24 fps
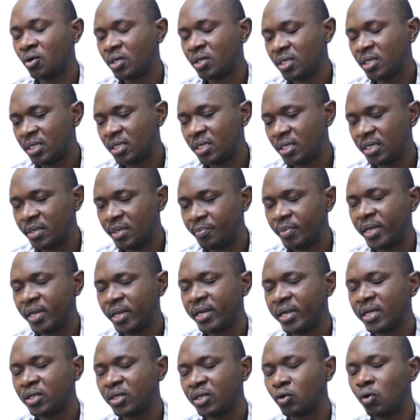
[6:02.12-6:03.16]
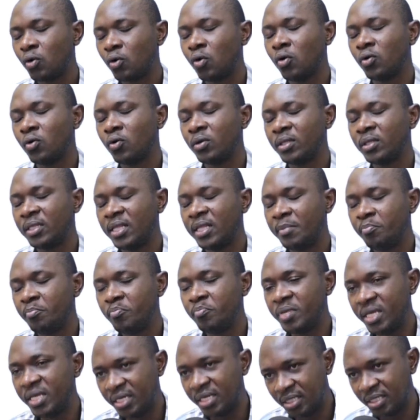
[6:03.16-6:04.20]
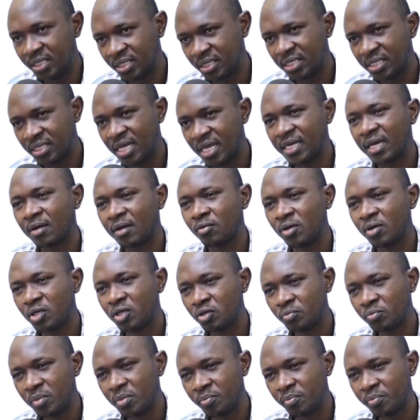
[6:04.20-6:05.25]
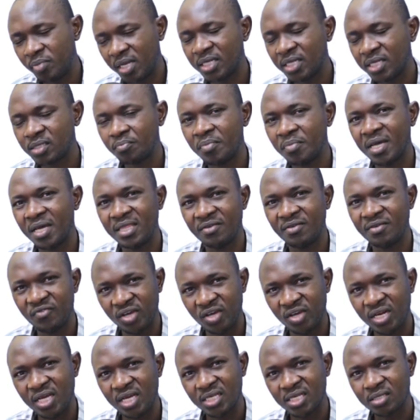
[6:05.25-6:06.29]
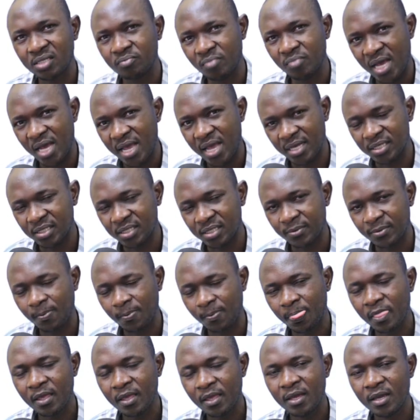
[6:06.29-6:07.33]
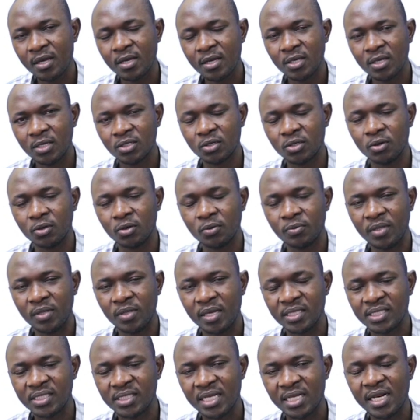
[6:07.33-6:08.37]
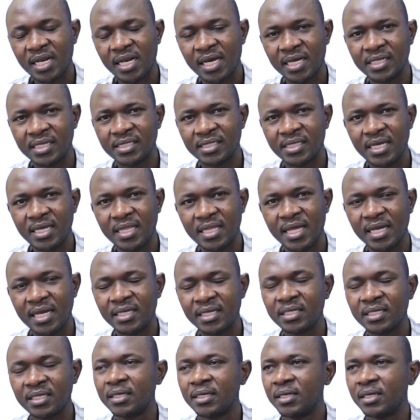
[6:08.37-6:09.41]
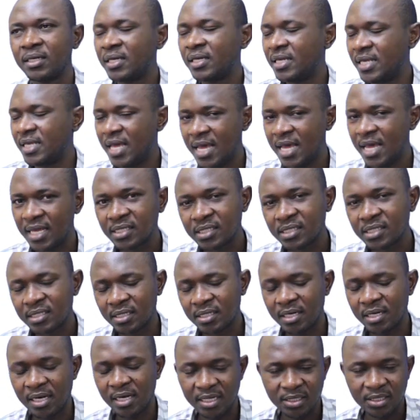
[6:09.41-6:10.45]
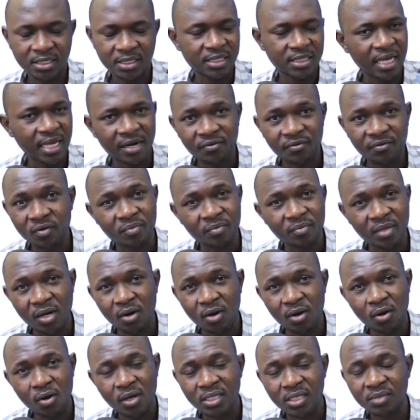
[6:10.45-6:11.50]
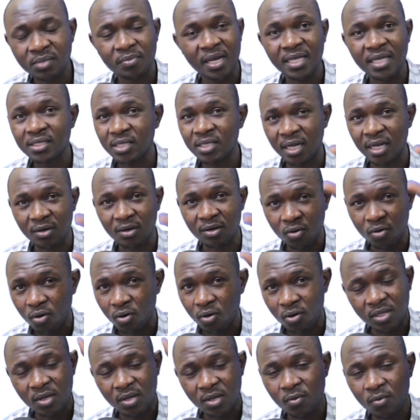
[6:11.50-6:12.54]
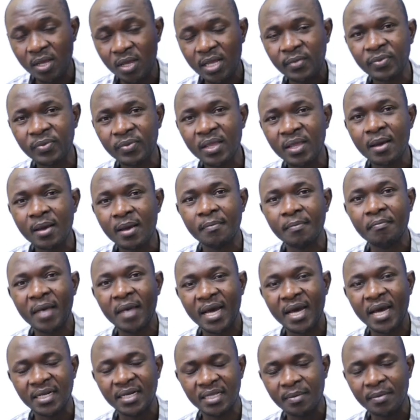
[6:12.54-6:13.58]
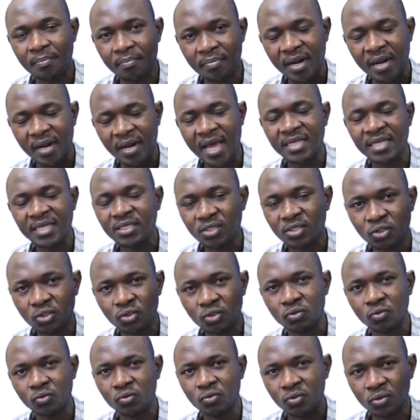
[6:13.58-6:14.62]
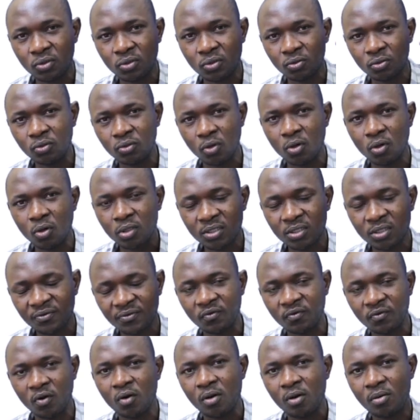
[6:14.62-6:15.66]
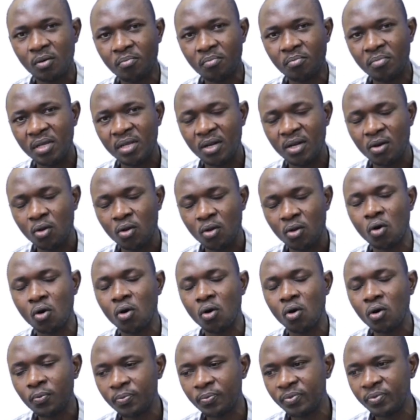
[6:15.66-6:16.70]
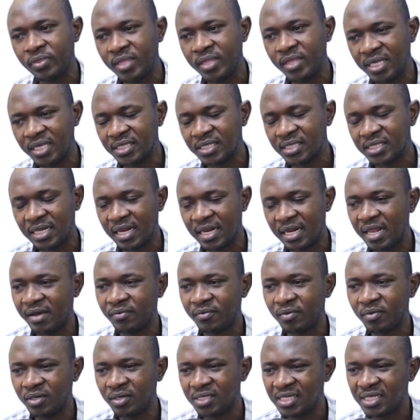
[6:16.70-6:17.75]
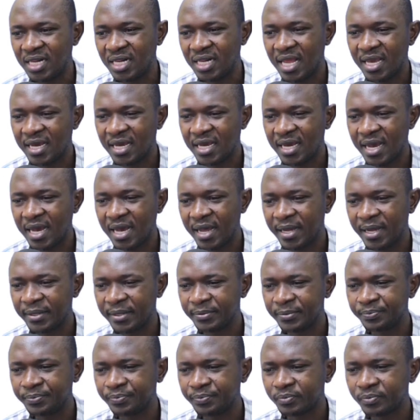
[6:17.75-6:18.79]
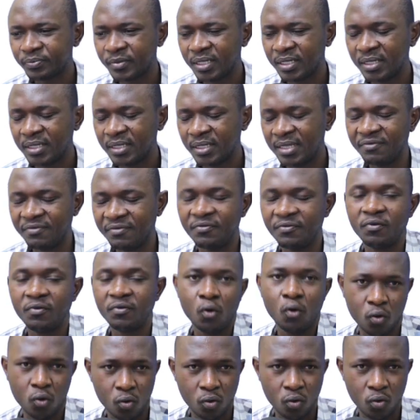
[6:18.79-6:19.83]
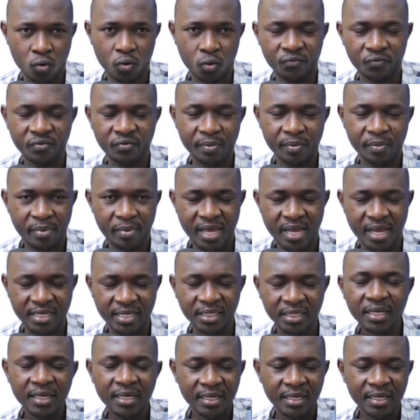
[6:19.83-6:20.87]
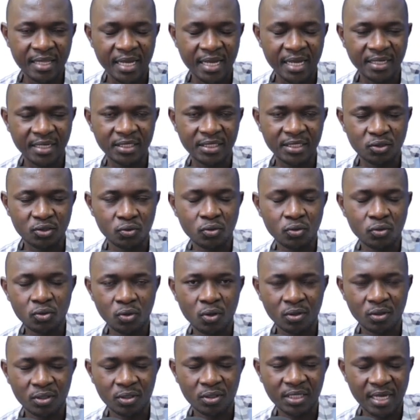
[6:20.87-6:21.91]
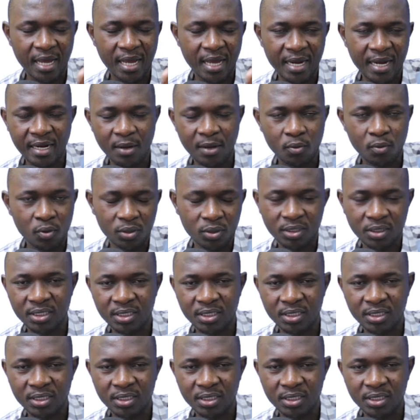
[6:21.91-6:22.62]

So the seller can say that, yes, let's start from the lowest price and go all the way, but the price should not fall below this level. It's like the floor of the price, that it should not, under whatever circumstances, go below this level. That is what we're talking about.